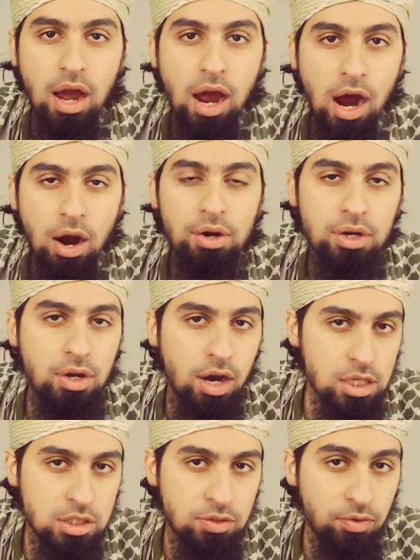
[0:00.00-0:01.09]
our
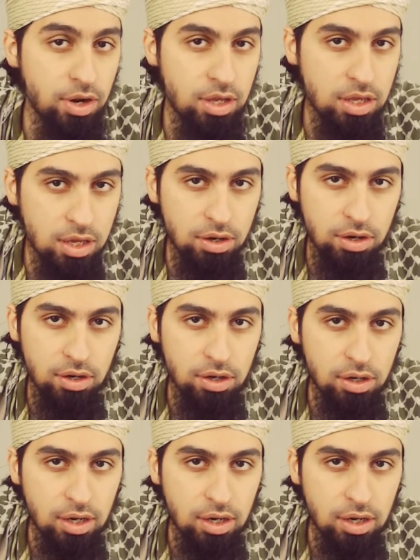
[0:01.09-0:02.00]
gods for a year.